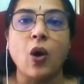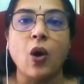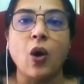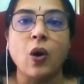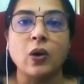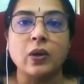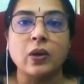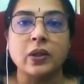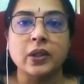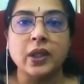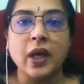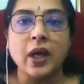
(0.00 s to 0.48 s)

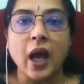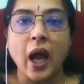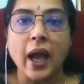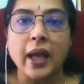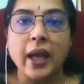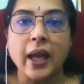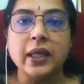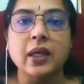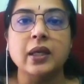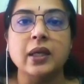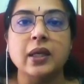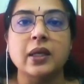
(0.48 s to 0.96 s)
or the
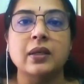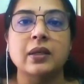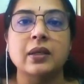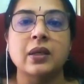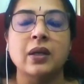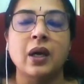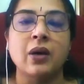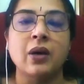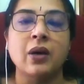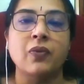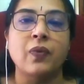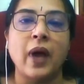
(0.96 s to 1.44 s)
higher
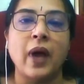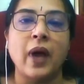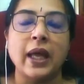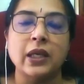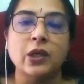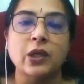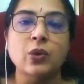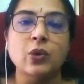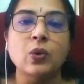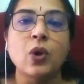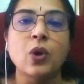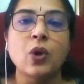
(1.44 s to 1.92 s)

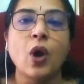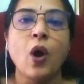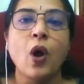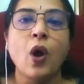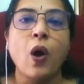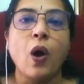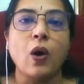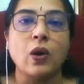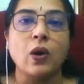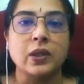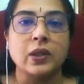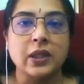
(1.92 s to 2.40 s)
value
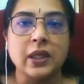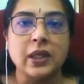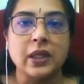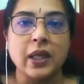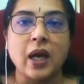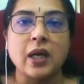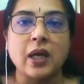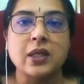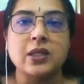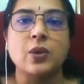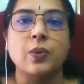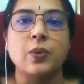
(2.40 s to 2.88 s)
or the
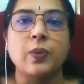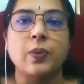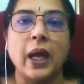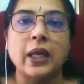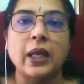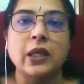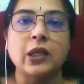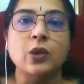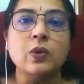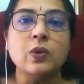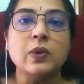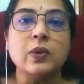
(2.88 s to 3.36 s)
larger
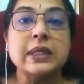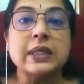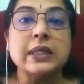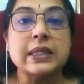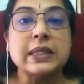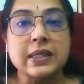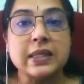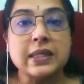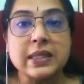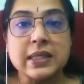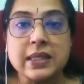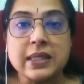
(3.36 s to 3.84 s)
value, is
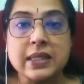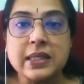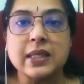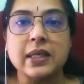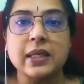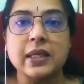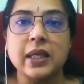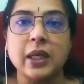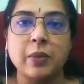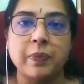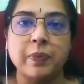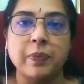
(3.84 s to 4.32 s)
the
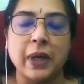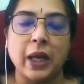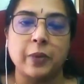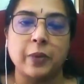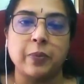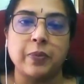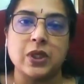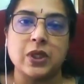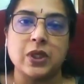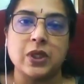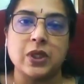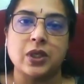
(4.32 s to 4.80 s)
systolic
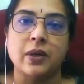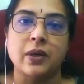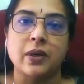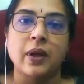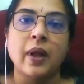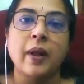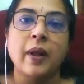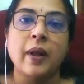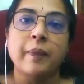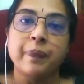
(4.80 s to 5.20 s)
blood pressure.